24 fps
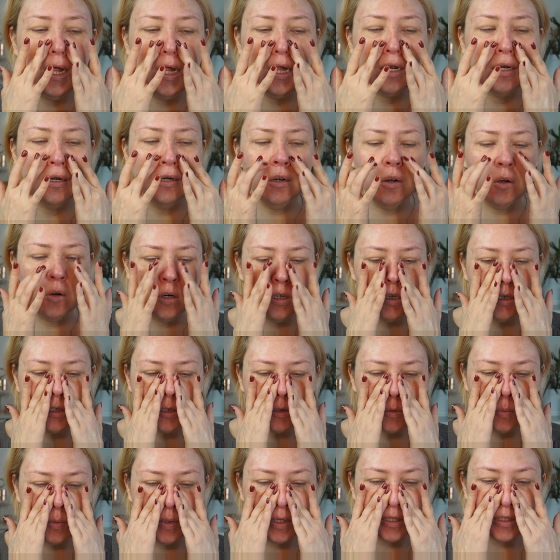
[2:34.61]
knowledge
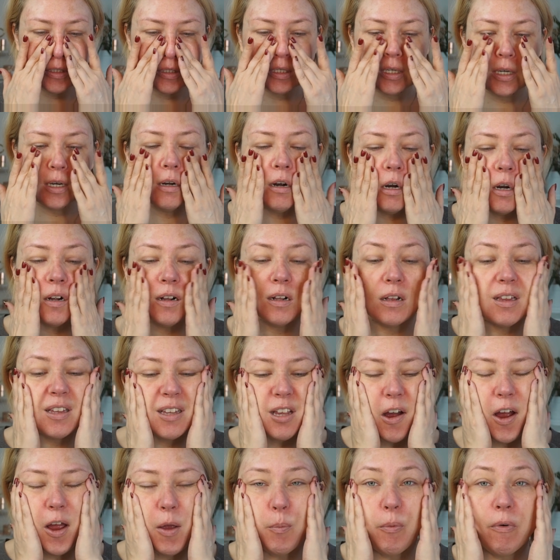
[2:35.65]
what
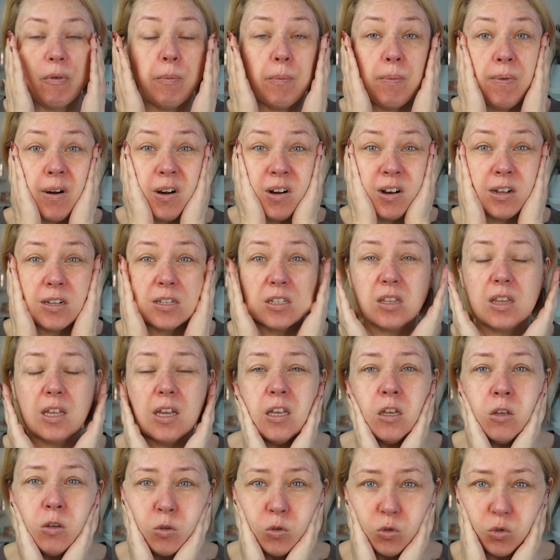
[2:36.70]
type of products they
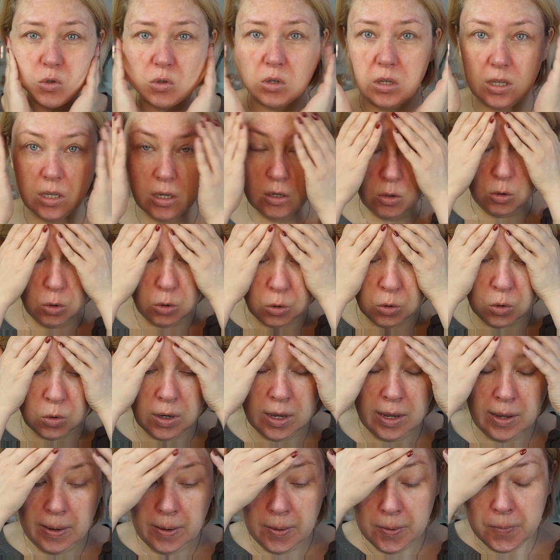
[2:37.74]
usually do.
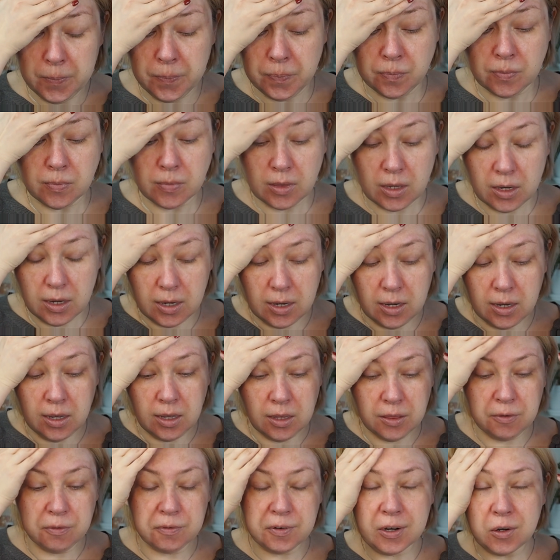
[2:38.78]

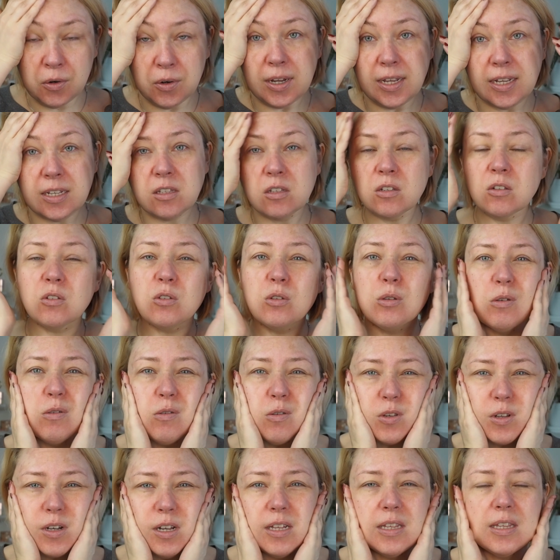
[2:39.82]
The foundations
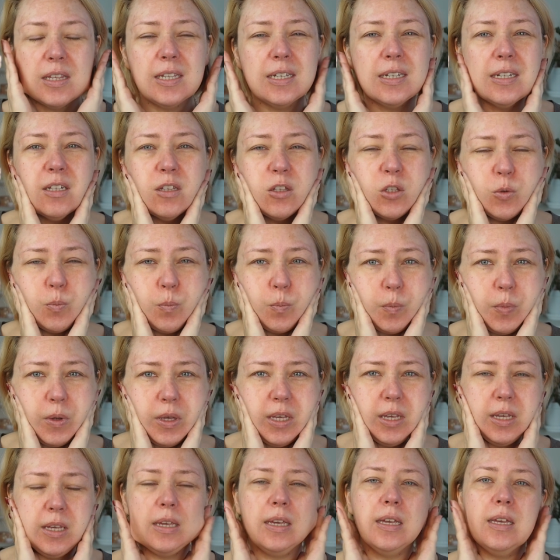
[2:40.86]
usually tend to
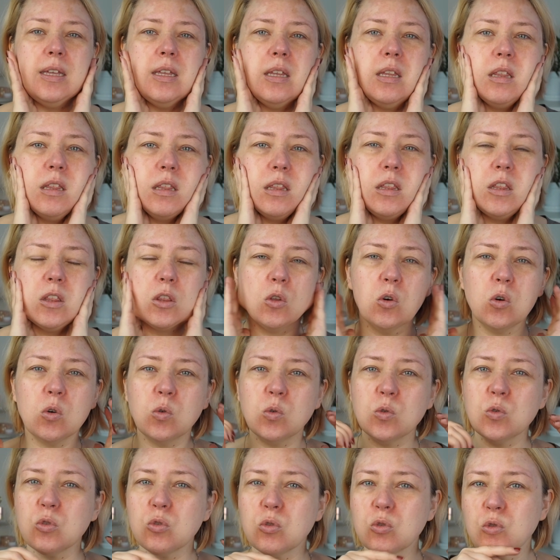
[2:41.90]
be
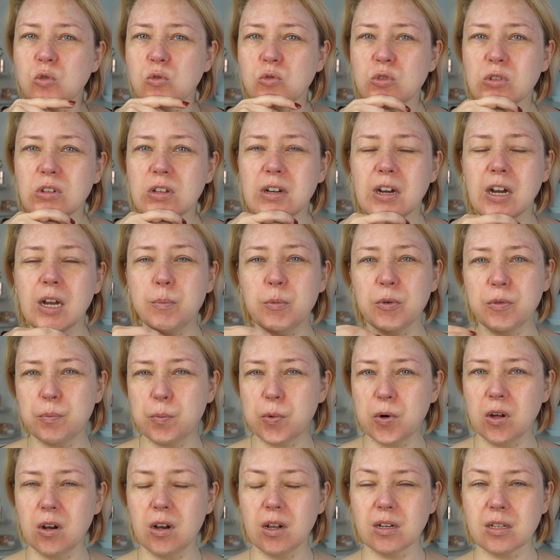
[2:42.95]
those type of
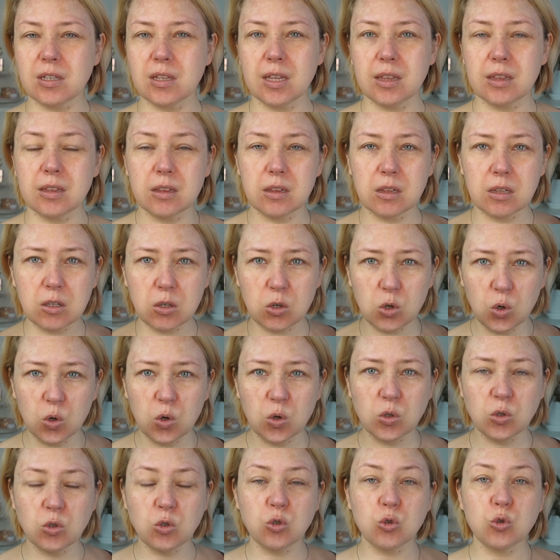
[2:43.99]
products that
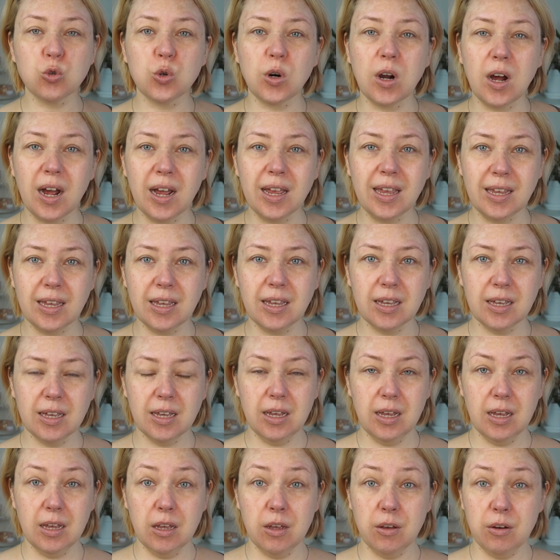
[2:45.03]
don't dry
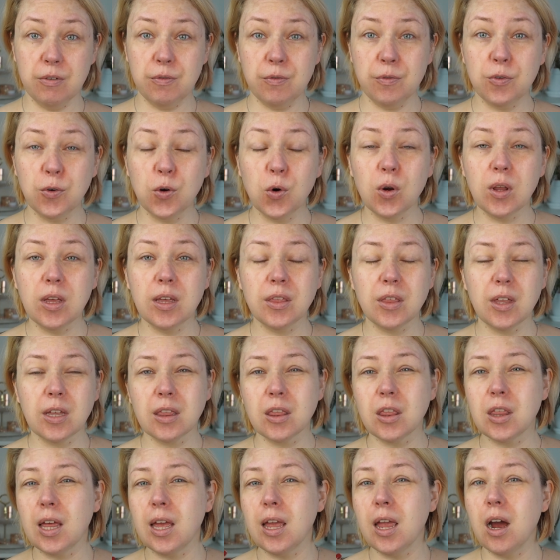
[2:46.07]
fully,
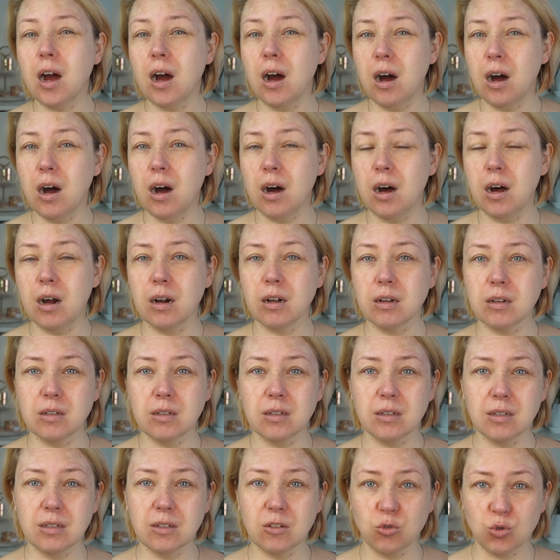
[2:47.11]
that they are
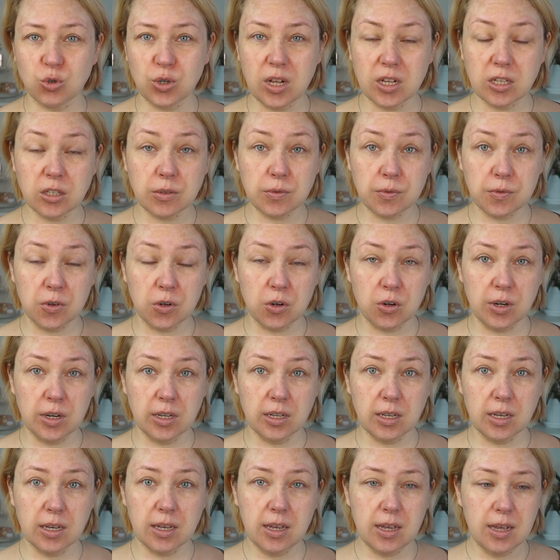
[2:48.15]

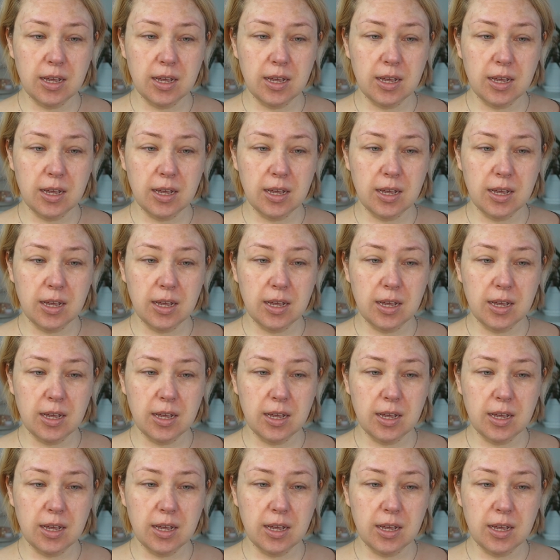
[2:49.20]
transferring,